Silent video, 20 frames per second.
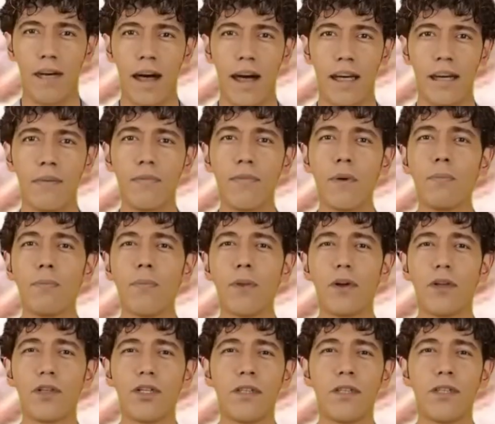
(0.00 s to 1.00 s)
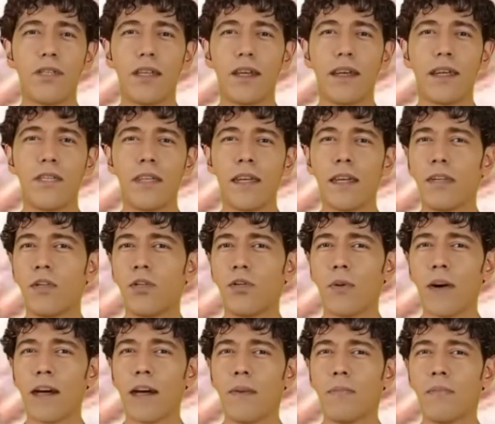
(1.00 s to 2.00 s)
And if a person sees in a
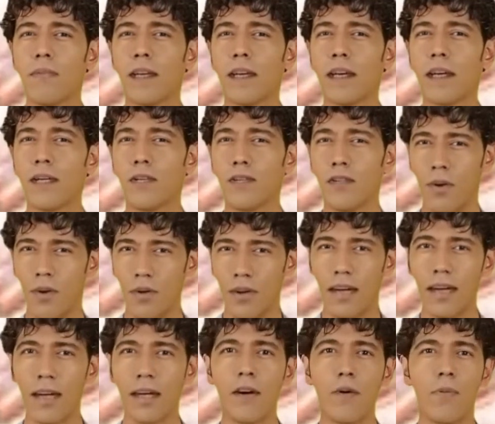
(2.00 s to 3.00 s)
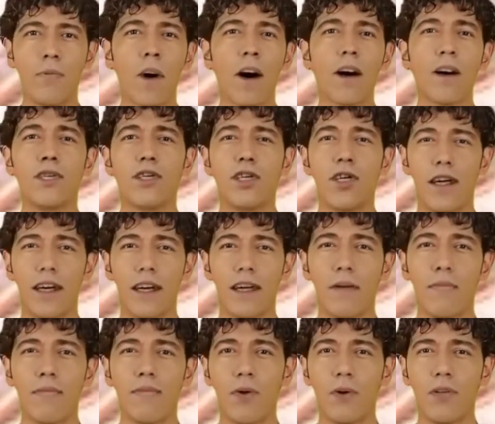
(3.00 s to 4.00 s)
dream that he is looking at a raw
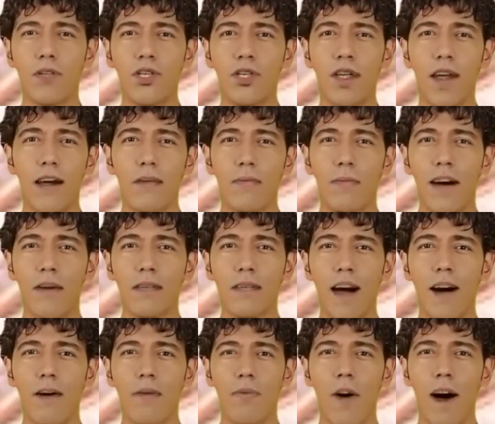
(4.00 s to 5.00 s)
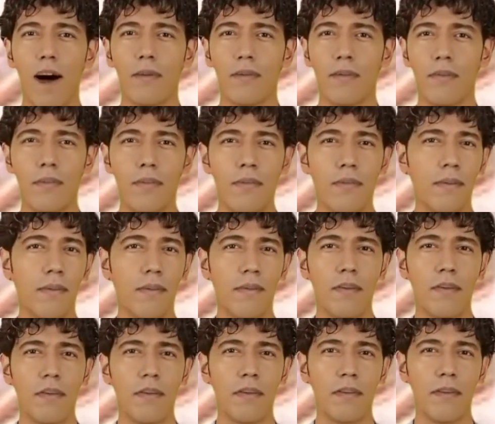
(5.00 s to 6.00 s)
chicken of good shape and not rotten,
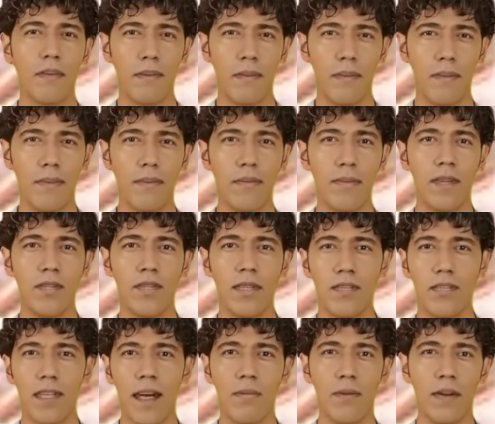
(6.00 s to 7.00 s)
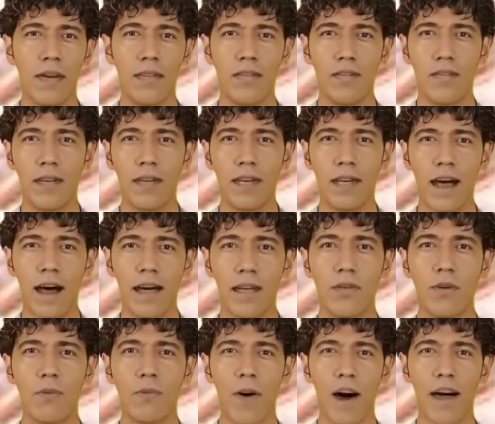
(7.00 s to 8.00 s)
this is evidence that he
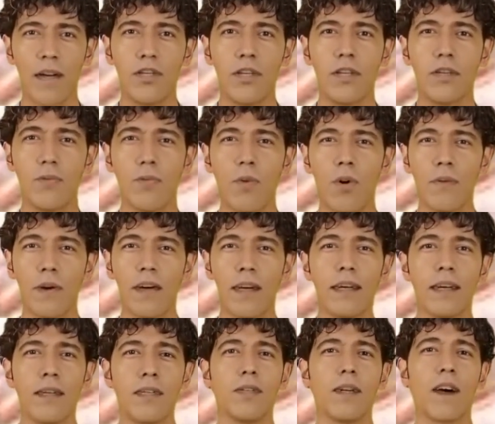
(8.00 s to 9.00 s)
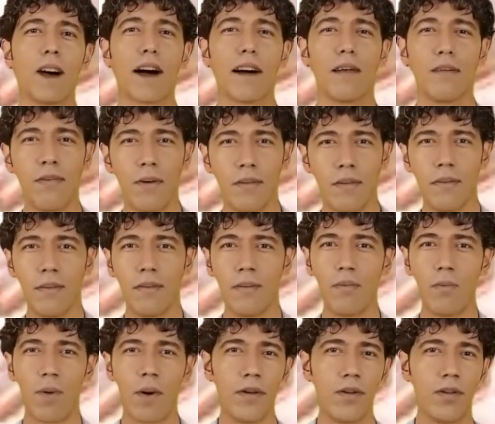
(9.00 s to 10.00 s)
has a righteous woman in his life,
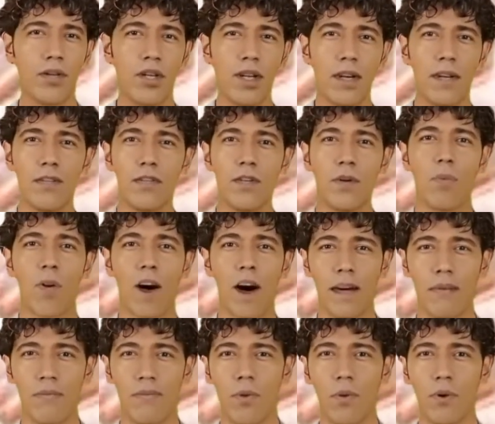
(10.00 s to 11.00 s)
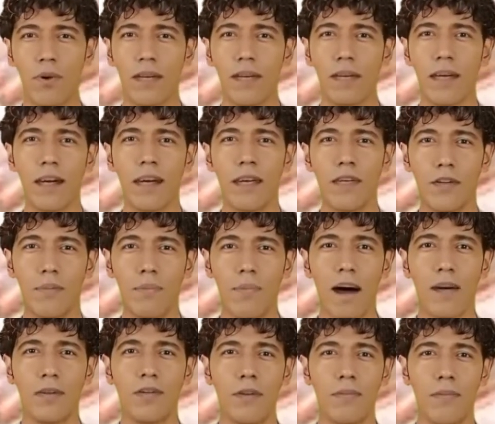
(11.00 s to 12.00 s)
whether she is the wife or that he is
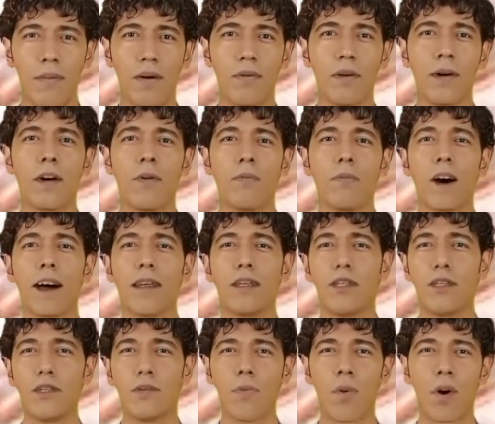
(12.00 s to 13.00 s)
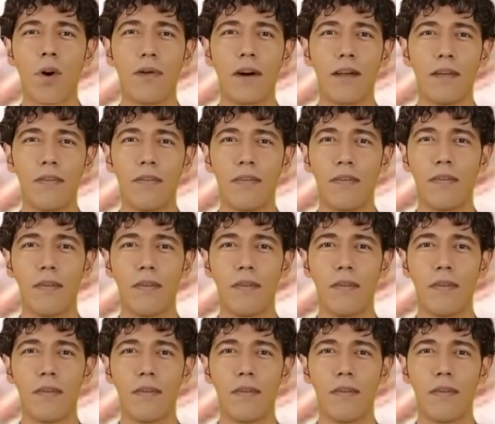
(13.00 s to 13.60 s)
about to marry a righteous woman.